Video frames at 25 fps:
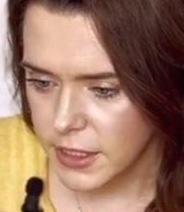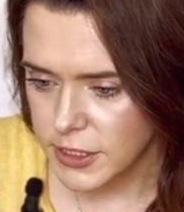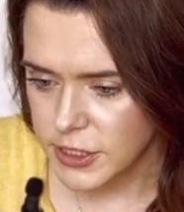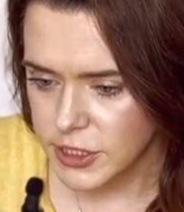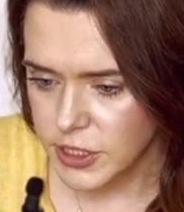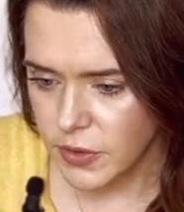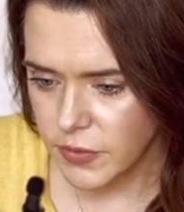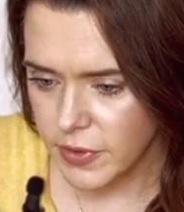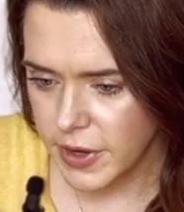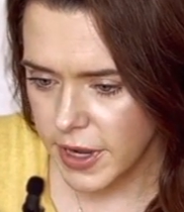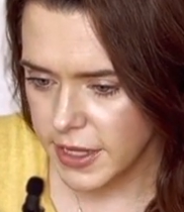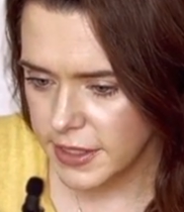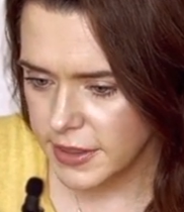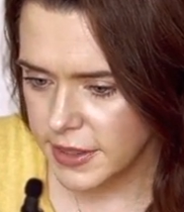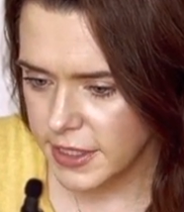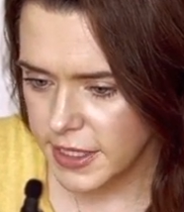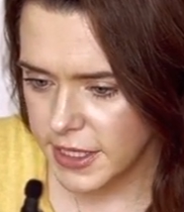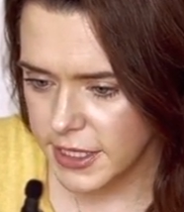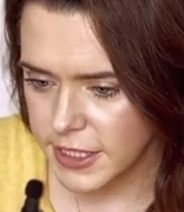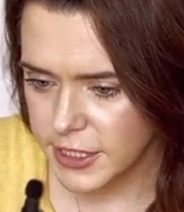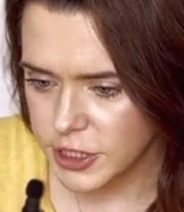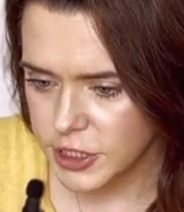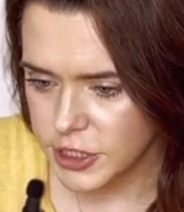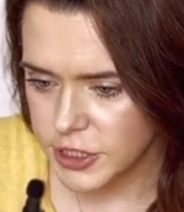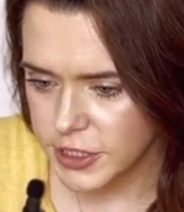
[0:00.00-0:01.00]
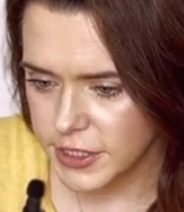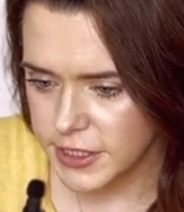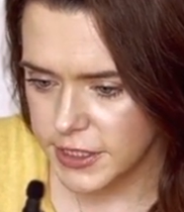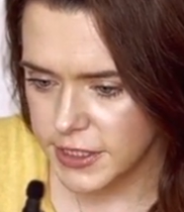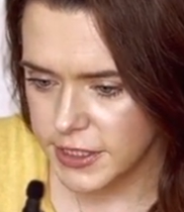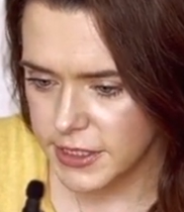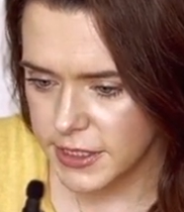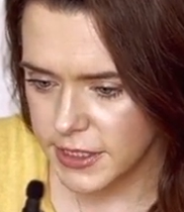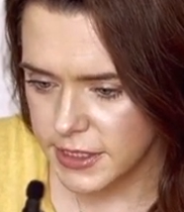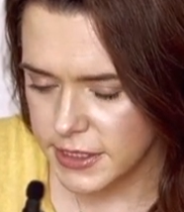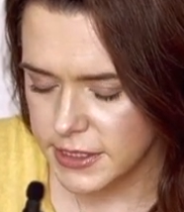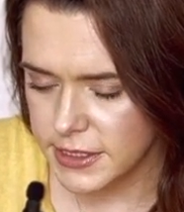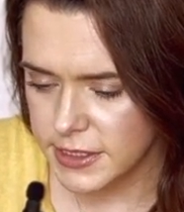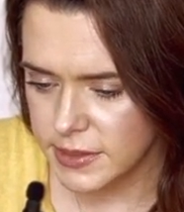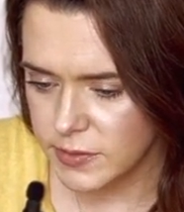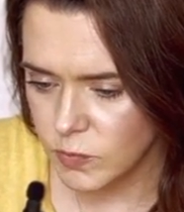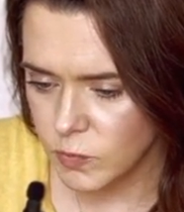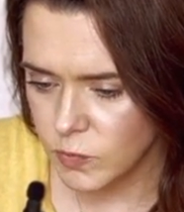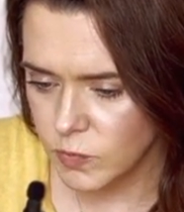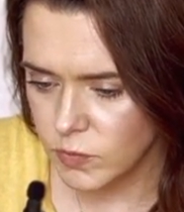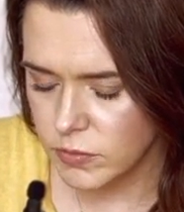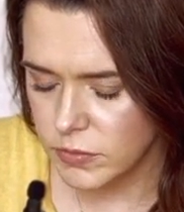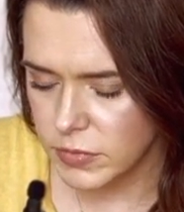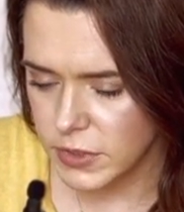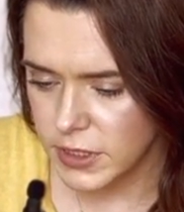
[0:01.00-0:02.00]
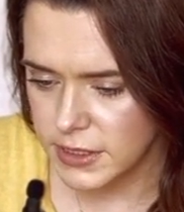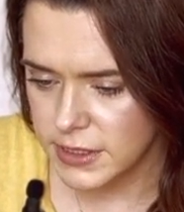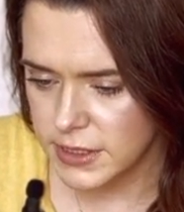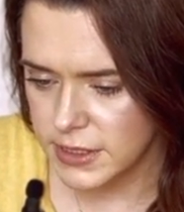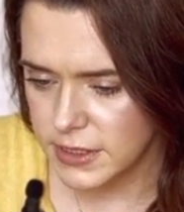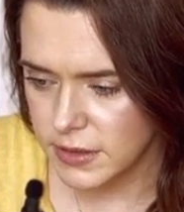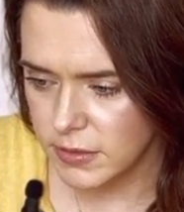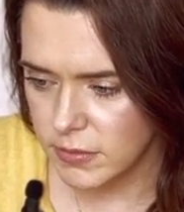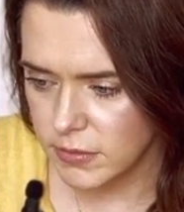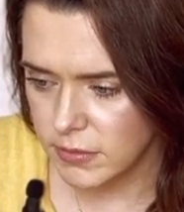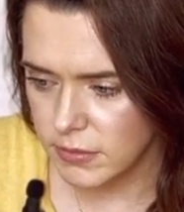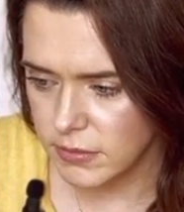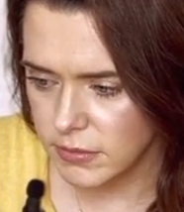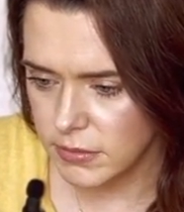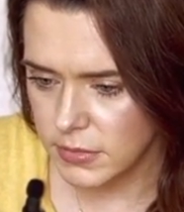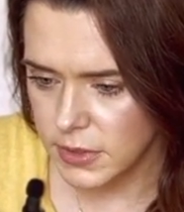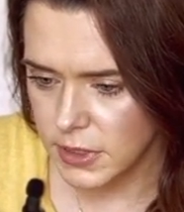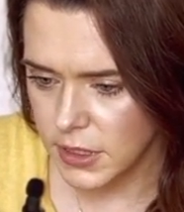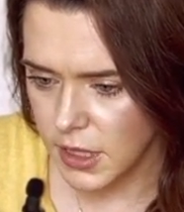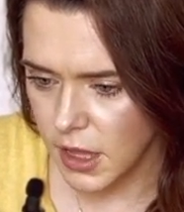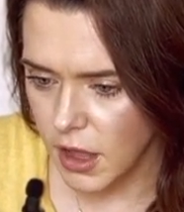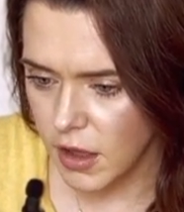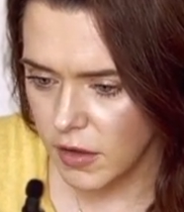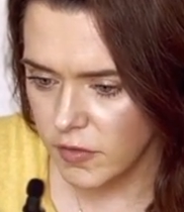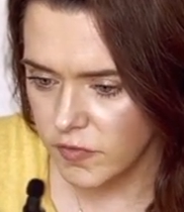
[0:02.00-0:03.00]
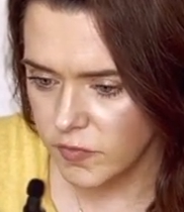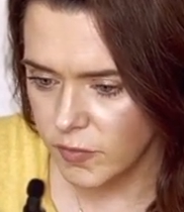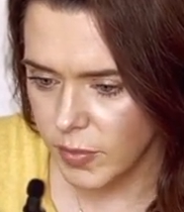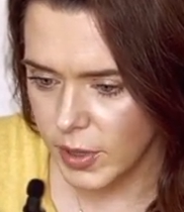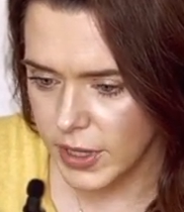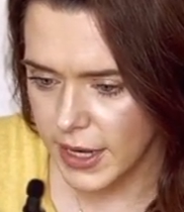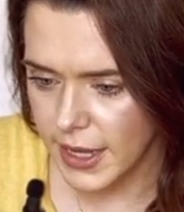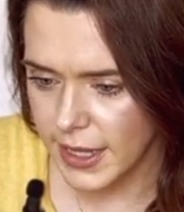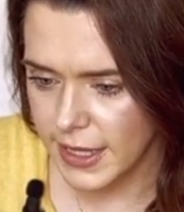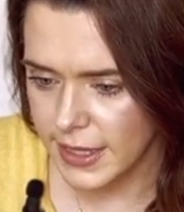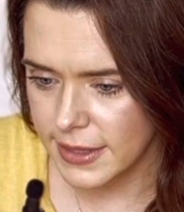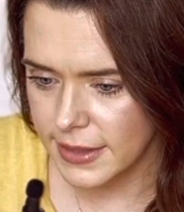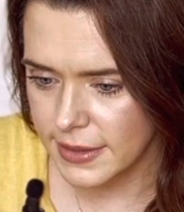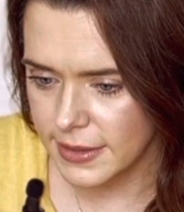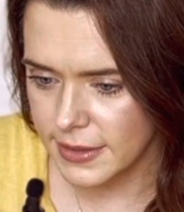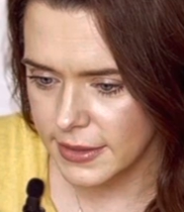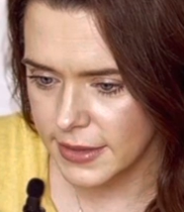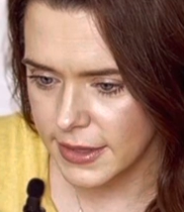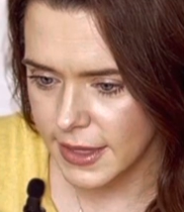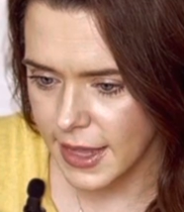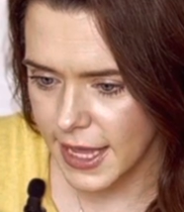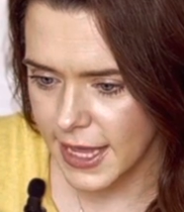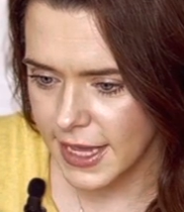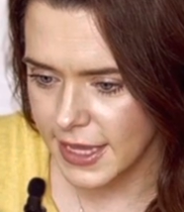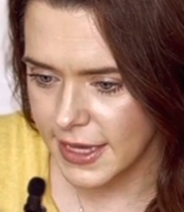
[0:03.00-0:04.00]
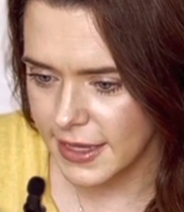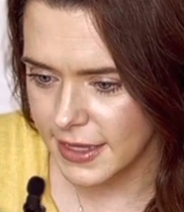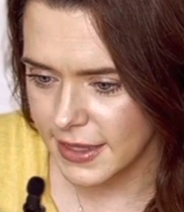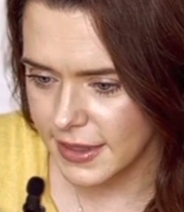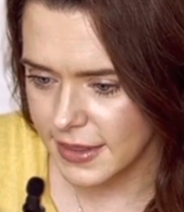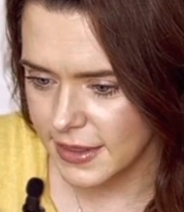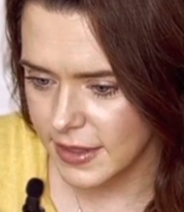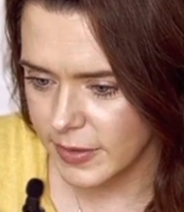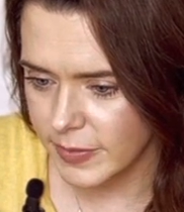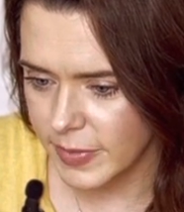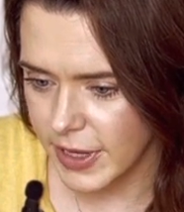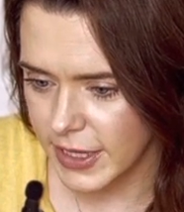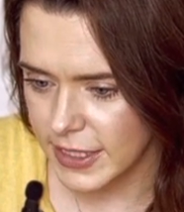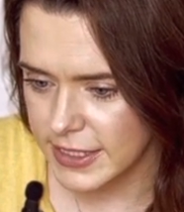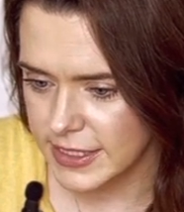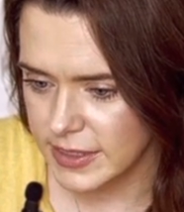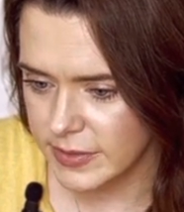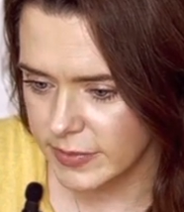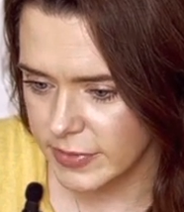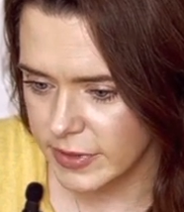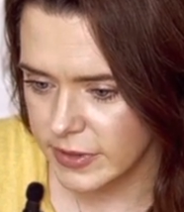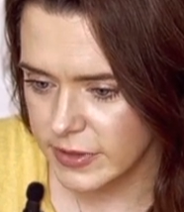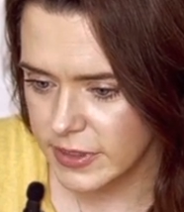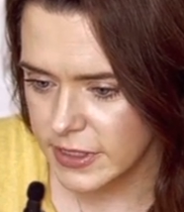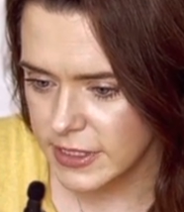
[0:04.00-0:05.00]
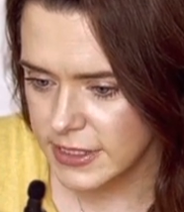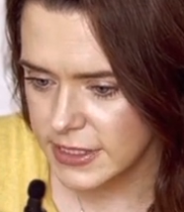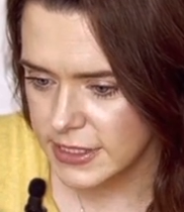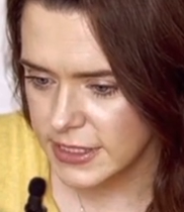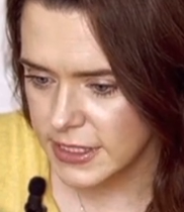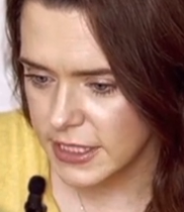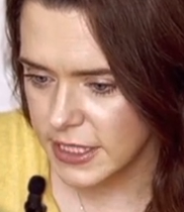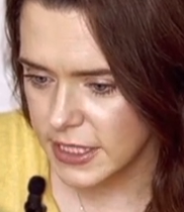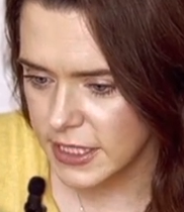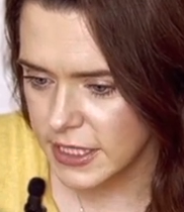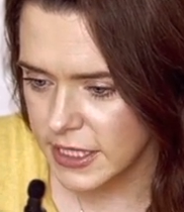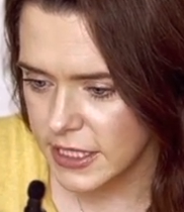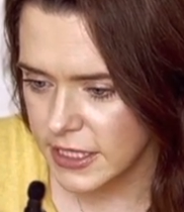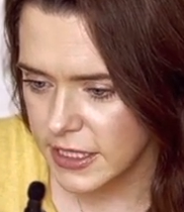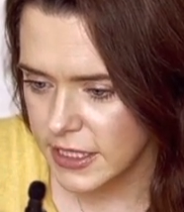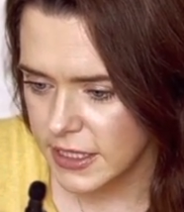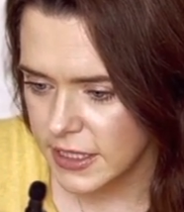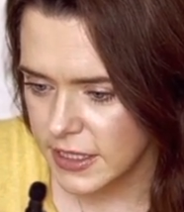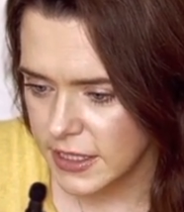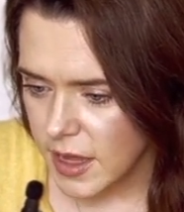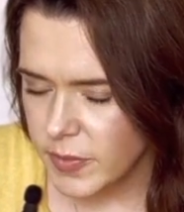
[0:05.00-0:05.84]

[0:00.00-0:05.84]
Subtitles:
Don't hate the kitchen, need some love, but I like the possibilities there.